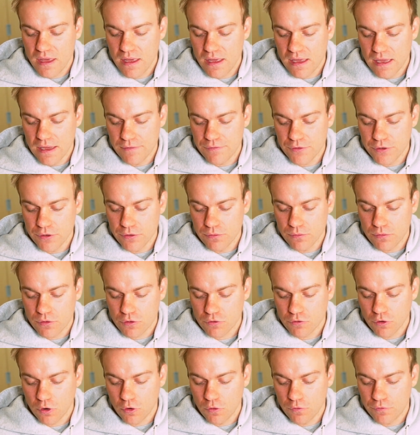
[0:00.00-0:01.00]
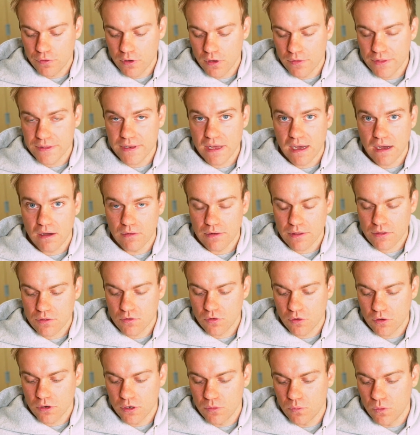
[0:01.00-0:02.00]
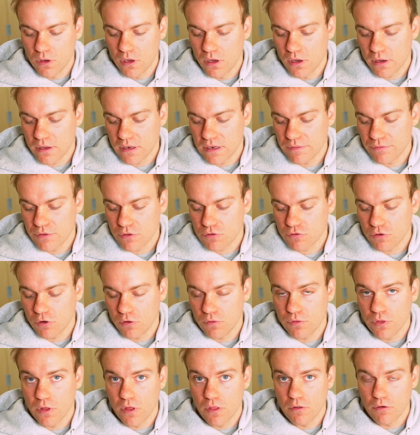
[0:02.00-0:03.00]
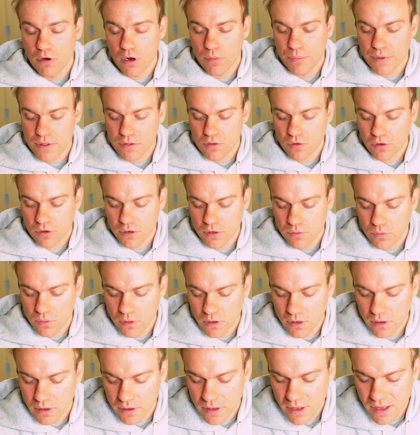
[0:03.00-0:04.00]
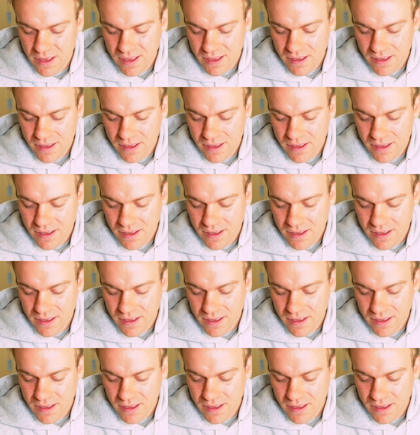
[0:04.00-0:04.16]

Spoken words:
If you scroll further down, it's not going to work. And if you scroll further up, it's not going to work.